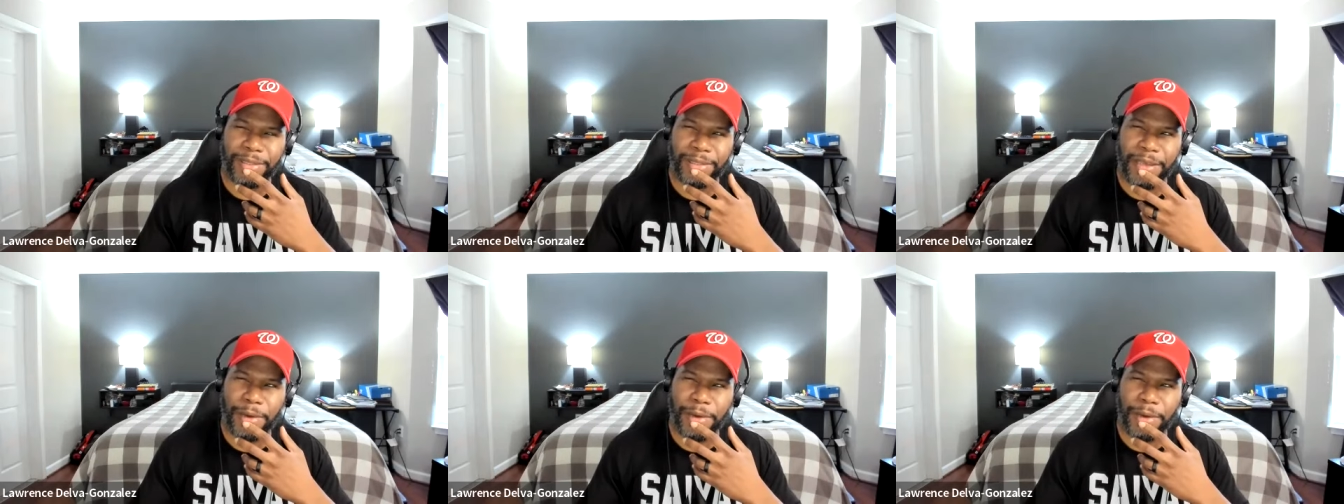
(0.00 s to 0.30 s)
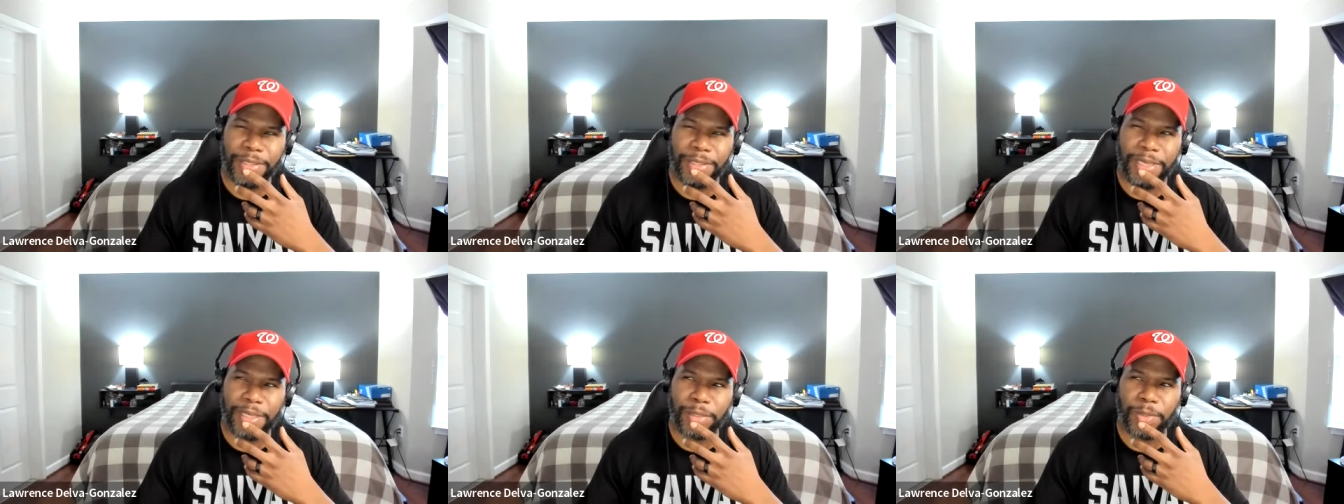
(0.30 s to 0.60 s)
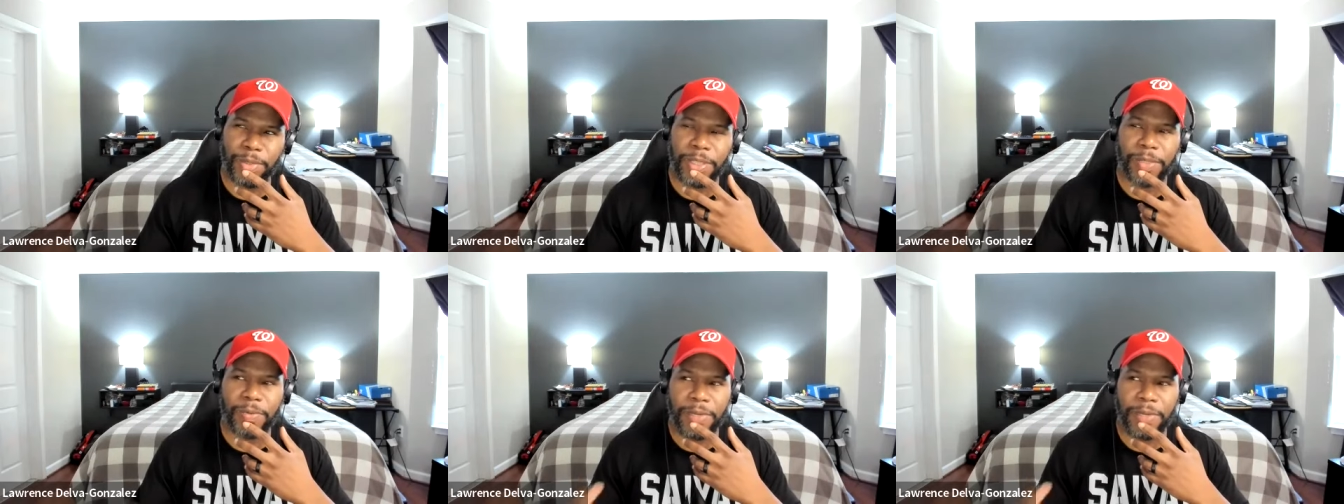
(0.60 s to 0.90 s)
I want to say it's
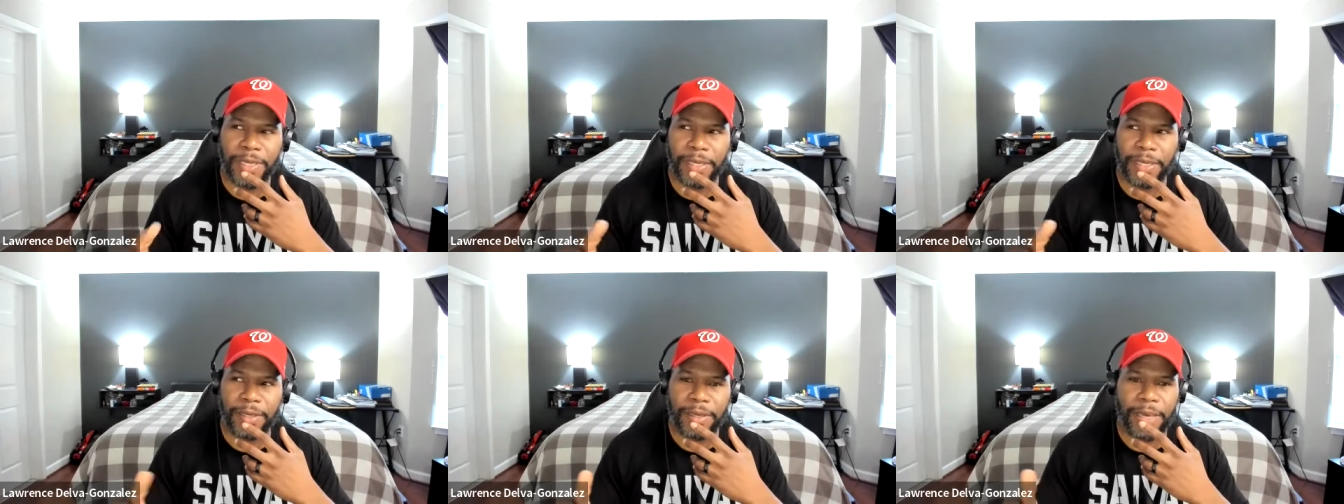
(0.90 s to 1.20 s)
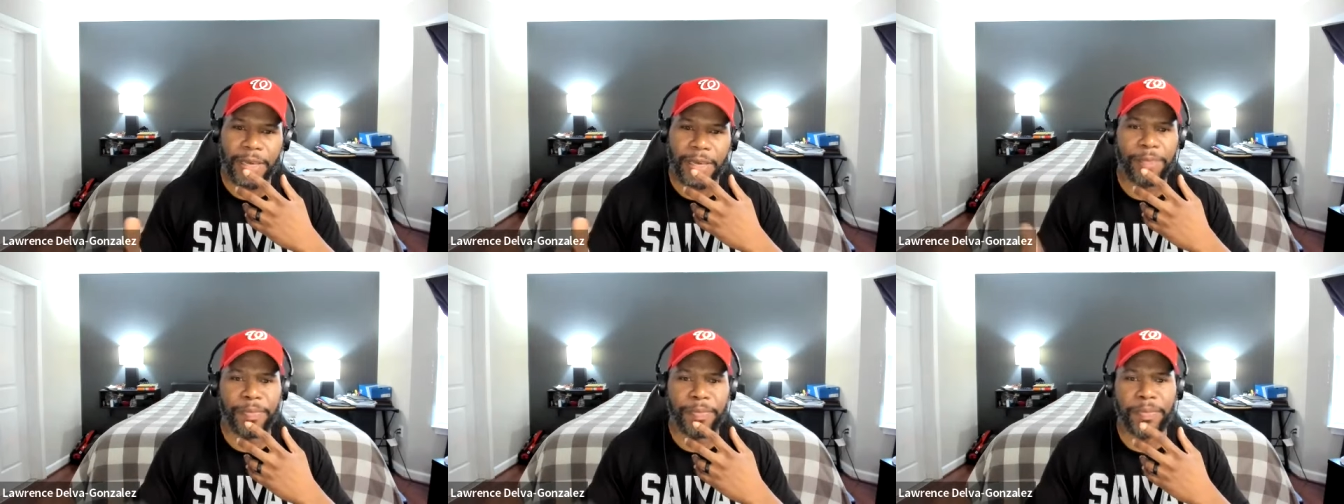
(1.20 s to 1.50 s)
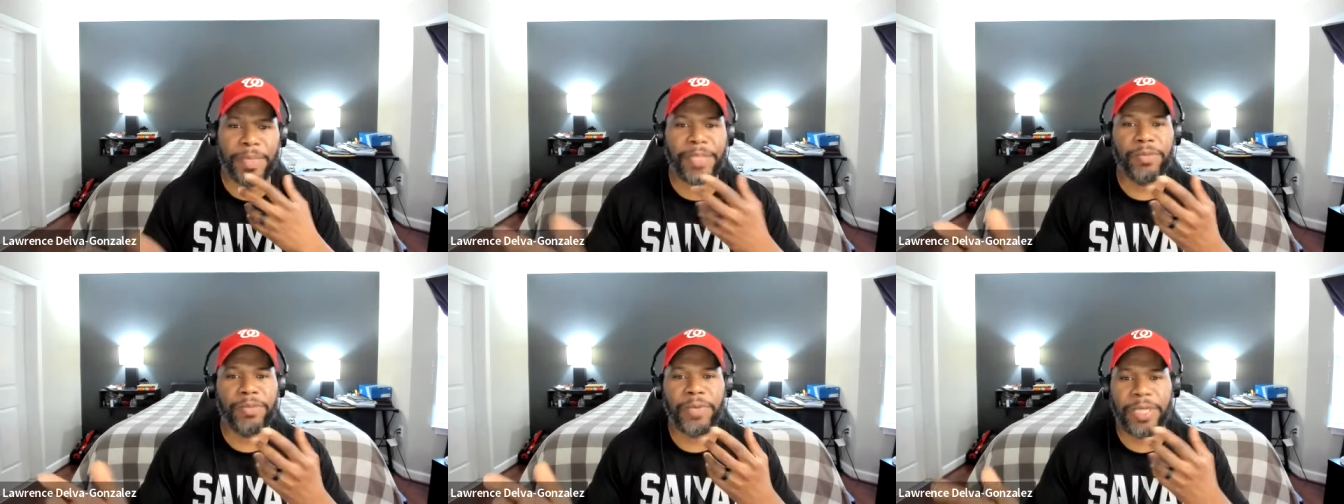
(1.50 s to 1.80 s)
twenty twenty. Yeah,
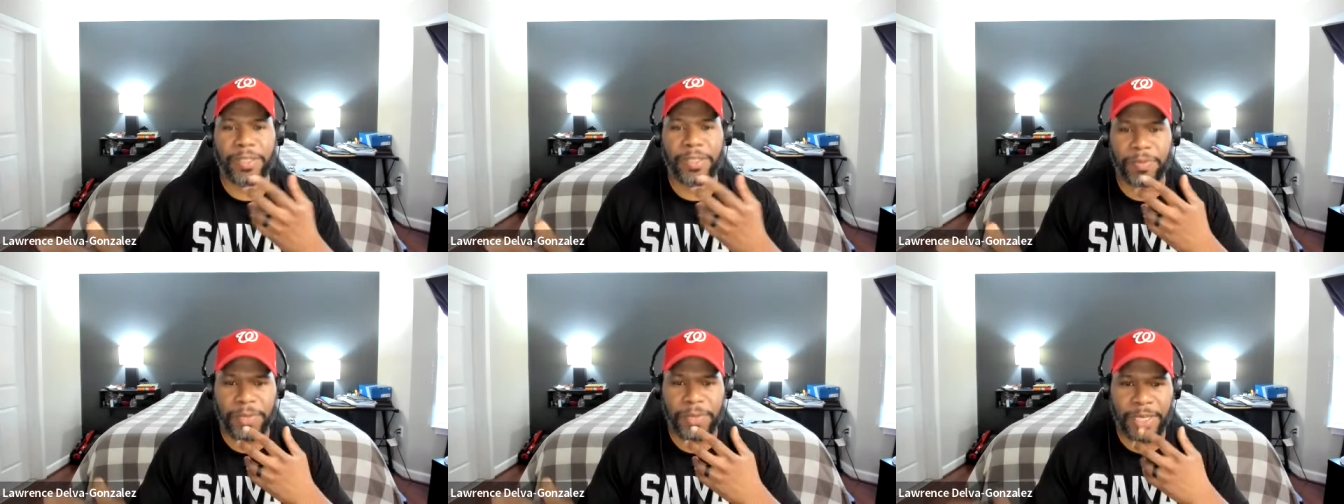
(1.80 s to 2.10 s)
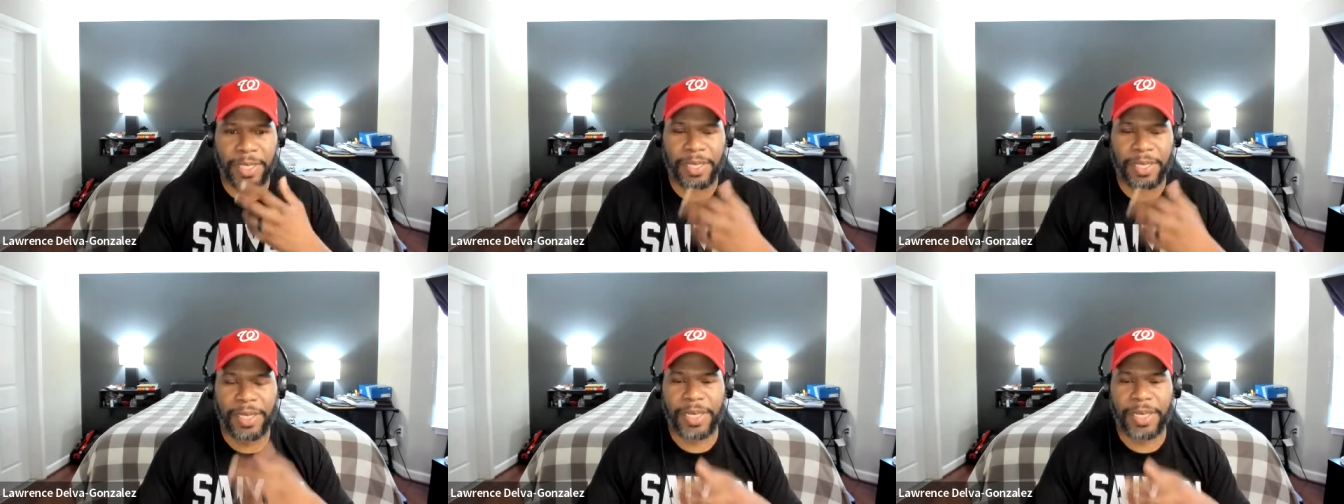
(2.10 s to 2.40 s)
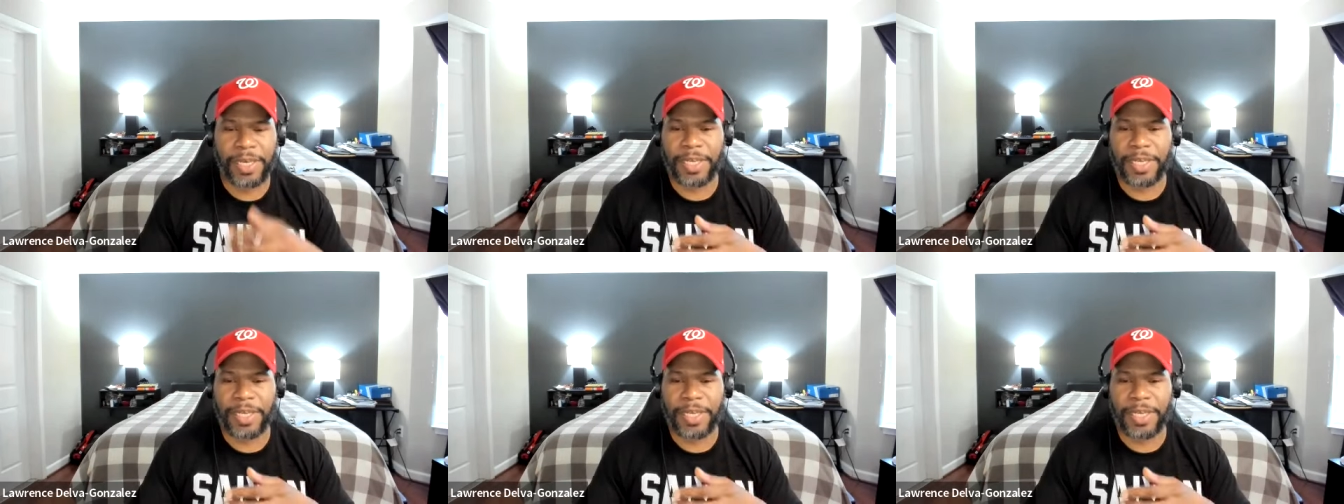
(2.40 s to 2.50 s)
mid twenty twenty,